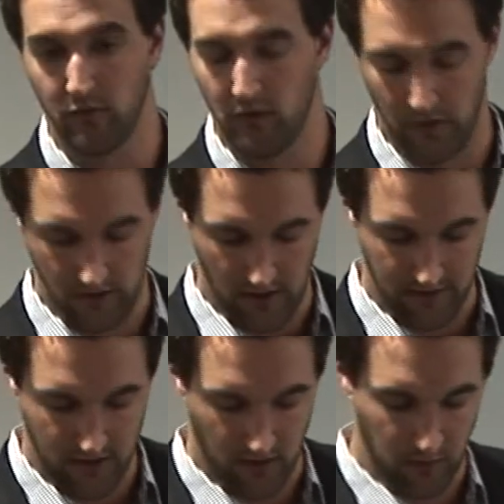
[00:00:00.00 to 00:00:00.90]
we do
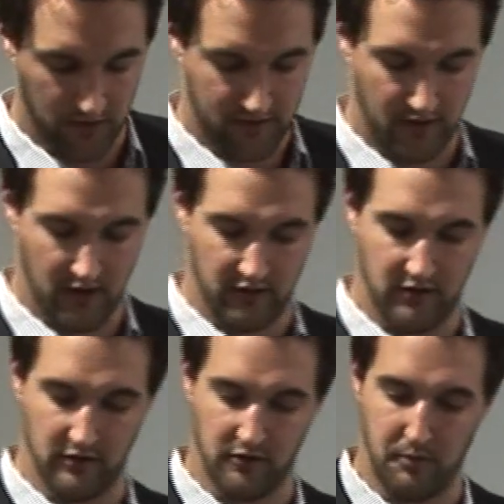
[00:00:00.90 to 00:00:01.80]
have Todd Wilson here
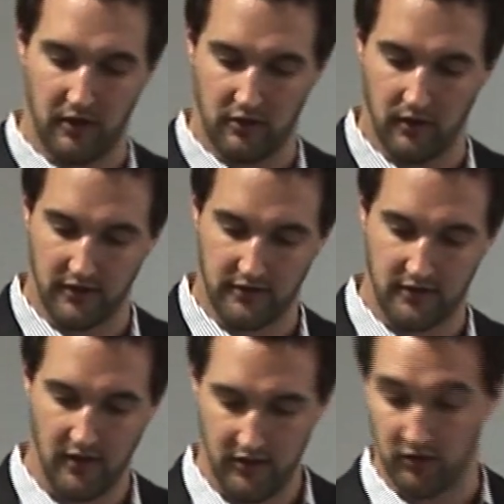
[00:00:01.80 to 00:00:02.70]
to speak to us,